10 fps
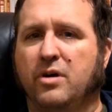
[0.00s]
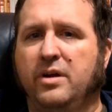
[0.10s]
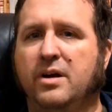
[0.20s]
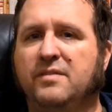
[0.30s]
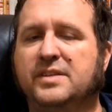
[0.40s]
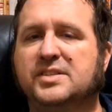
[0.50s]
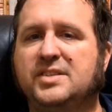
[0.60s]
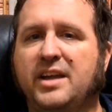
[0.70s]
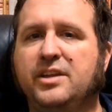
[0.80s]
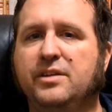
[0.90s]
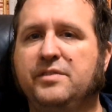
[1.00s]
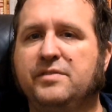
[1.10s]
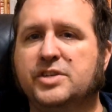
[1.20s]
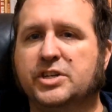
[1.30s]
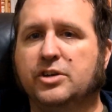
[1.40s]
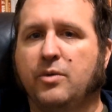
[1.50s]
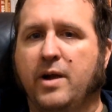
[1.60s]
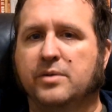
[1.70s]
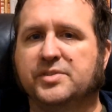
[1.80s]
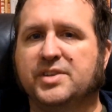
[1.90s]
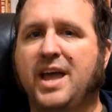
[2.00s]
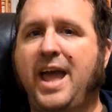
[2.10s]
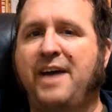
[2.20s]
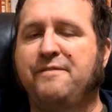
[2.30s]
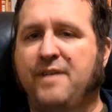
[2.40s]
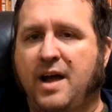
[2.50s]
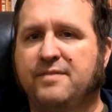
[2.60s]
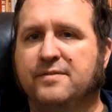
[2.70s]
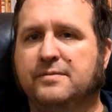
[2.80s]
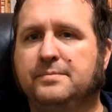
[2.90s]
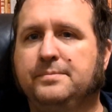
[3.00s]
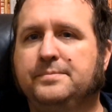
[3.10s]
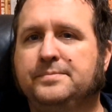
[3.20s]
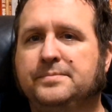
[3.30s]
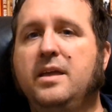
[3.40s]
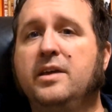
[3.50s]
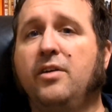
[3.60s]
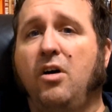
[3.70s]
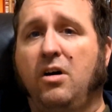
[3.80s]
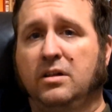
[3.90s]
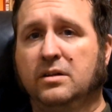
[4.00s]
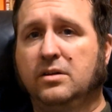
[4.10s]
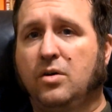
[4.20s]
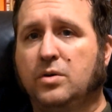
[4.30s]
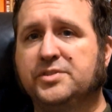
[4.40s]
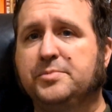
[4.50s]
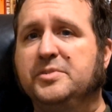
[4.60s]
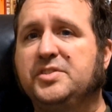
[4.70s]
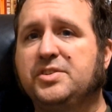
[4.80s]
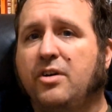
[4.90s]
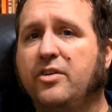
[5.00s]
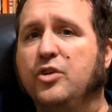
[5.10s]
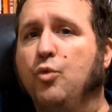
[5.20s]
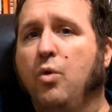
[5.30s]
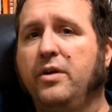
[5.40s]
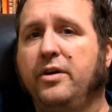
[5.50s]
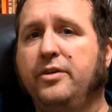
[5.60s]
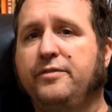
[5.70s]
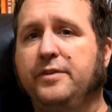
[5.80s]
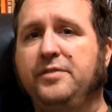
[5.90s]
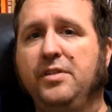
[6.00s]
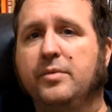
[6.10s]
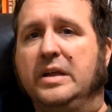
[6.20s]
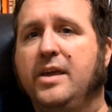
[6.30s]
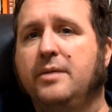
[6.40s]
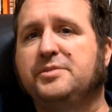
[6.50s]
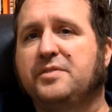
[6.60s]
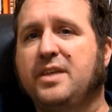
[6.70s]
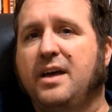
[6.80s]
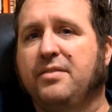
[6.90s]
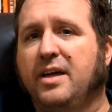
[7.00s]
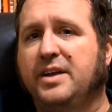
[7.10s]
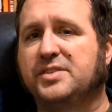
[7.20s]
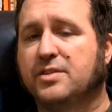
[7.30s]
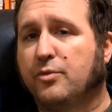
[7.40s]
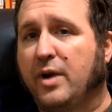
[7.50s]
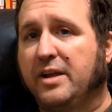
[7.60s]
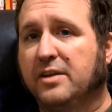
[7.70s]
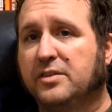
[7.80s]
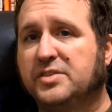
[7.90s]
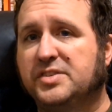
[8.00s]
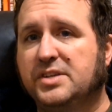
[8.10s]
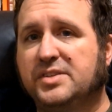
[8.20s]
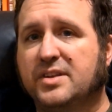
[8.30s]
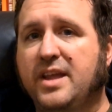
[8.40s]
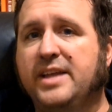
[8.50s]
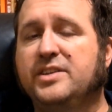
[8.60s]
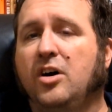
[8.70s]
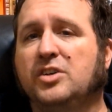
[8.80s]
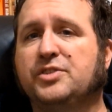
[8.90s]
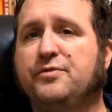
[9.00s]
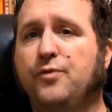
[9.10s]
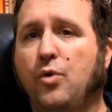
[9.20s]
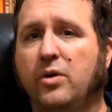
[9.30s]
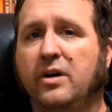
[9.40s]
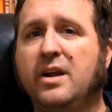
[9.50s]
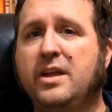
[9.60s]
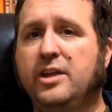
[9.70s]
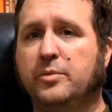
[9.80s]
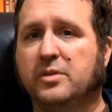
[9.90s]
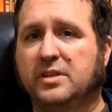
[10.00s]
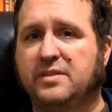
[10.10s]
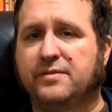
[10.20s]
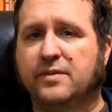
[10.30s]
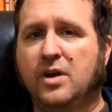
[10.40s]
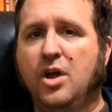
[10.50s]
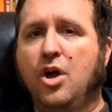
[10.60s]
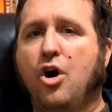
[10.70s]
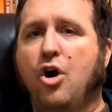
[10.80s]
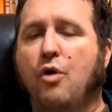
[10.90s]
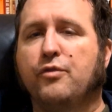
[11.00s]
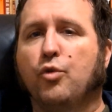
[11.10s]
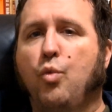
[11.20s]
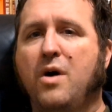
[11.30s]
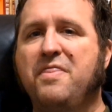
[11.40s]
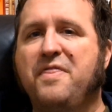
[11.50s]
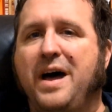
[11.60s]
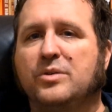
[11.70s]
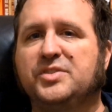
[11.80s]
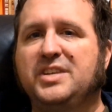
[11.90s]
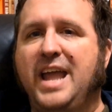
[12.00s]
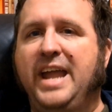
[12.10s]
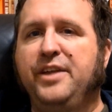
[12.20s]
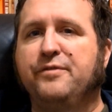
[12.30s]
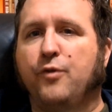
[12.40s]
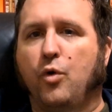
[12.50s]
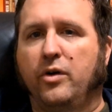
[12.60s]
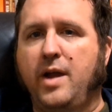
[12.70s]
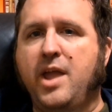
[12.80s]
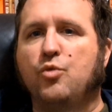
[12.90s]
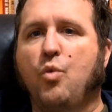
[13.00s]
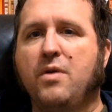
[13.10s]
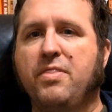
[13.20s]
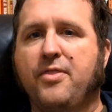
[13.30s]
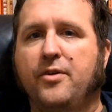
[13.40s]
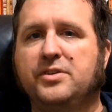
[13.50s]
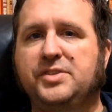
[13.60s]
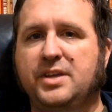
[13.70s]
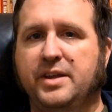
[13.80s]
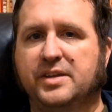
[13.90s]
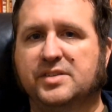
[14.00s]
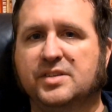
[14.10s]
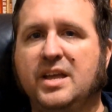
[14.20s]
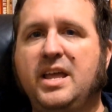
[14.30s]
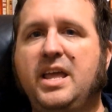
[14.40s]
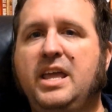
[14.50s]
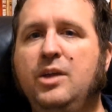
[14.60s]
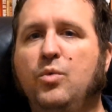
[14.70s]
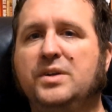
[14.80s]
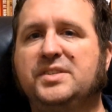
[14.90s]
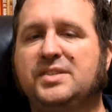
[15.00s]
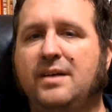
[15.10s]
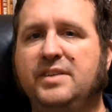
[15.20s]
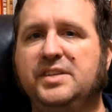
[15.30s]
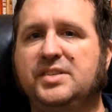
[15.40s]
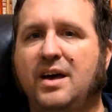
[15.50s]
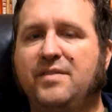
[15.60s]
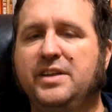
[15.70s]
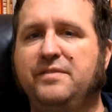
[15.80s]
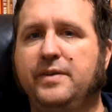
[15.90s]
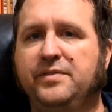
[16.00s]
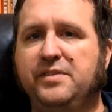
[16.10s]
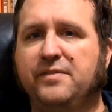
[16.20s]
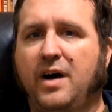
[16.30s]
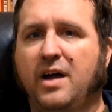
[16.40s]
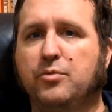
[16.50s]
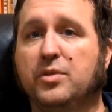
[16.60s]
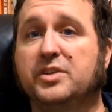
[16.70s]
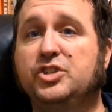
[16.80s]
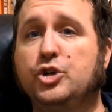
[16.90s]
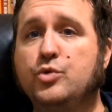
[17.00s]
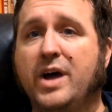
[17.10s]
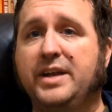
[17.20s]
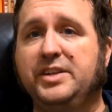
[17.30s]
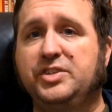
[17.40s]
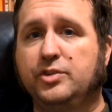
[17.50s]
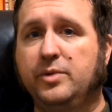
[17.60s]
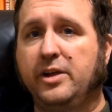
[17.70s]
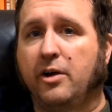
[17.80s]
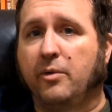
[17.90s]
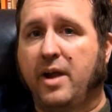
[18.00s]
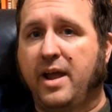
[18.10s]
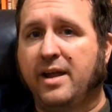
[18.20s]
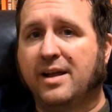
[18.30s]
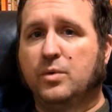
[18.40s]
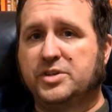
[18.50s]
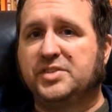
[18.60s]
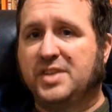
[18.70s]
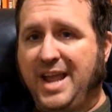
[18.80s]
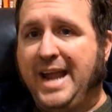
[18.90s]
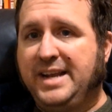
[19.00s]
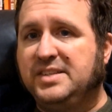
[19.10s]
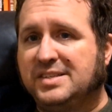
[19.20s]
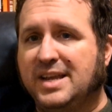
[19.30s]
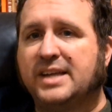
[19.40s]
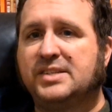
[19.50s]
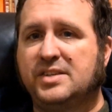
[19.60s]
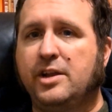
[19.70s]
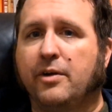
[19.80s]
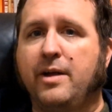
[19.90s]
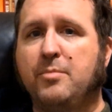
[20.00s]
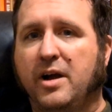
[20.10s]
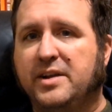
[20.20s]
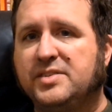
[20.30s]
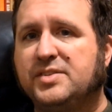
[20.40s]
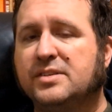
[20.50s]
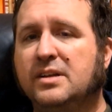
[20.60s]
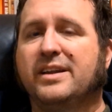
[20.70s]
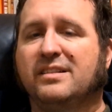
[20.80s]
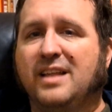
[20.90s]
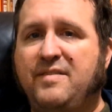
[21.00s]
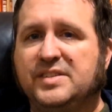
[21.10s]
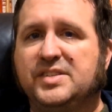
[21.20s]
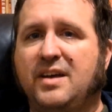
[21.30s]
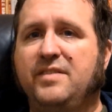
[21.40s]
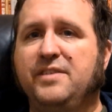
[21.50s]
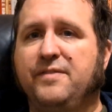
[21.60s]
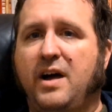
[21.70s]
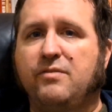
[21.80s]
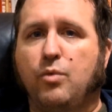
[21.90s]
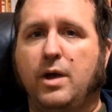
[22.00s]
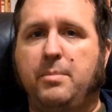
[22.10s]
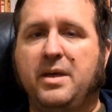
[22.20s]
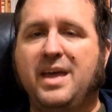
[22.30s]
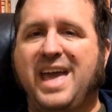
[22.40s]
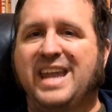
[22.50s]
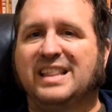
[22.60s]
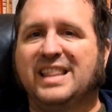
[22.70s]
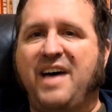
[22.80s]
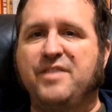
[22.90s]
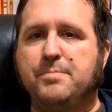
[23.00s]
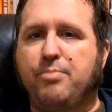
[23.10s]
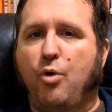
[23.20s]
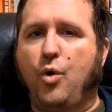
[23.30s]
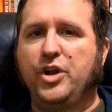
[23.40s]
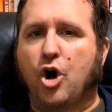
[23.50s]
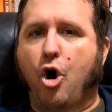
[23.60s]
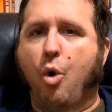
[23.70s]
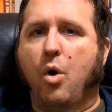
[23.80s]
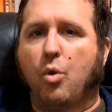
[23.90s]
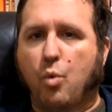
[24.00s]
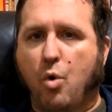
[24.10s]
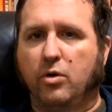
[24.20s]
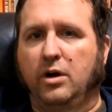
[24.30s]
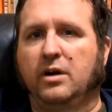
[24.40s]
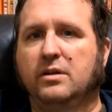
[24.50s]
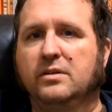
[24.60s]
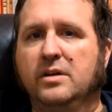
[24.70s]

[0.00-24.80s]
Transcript: run of consecutive division crowns at 5. In all, Holtzman started 153 games for the Athletics in the regular season and tossed 4 in relief. Over 1,084 and 1/3 innings, he went 77-55 with a 2.92 ERA, which is an 86 ERA minus, an 11.75 WHIP, and 11.0 WAR.